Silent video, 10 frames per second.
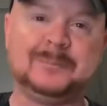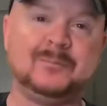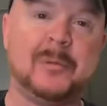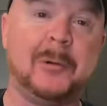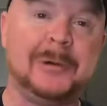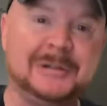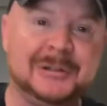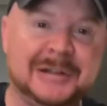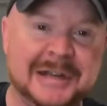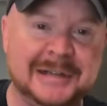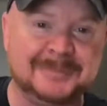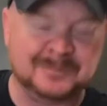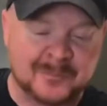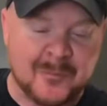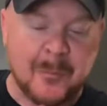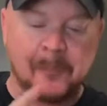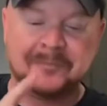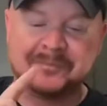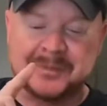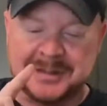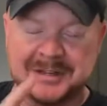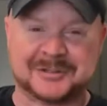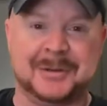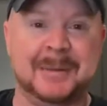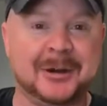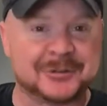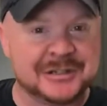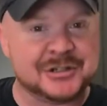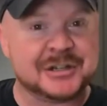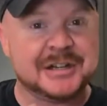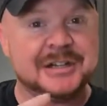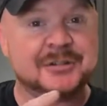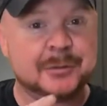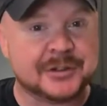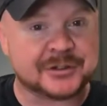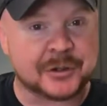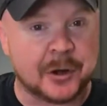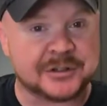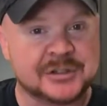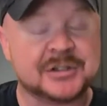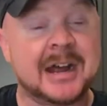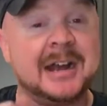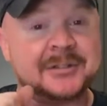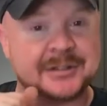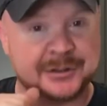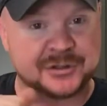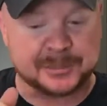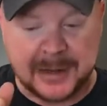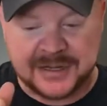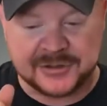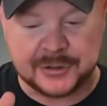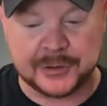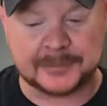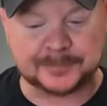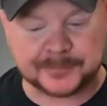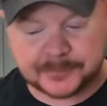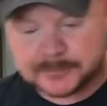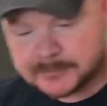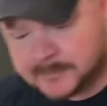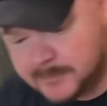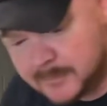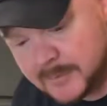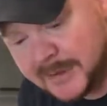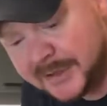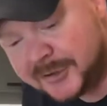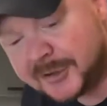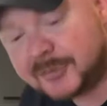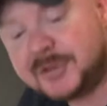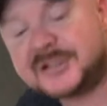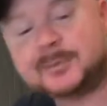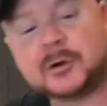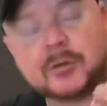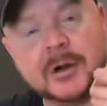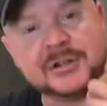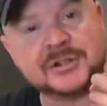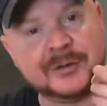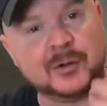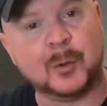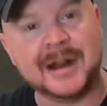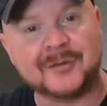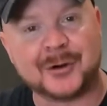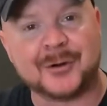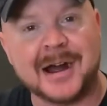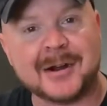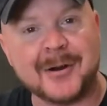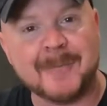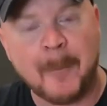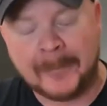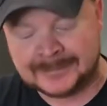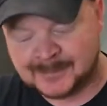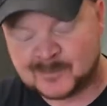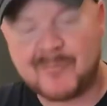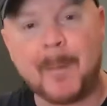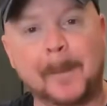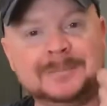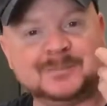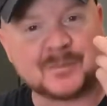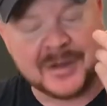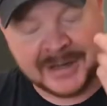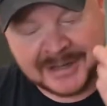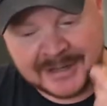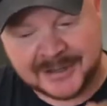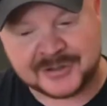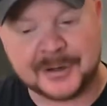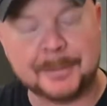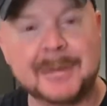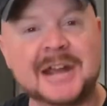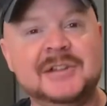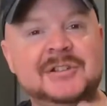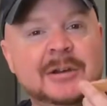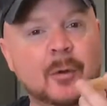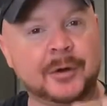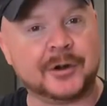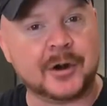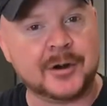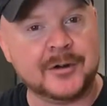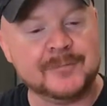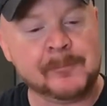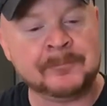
But what you get is the melting cheese with the sausage that has a little spice to it in the crisp crunch of the wafer cracker. And it is an amazing hors d'oeuvre,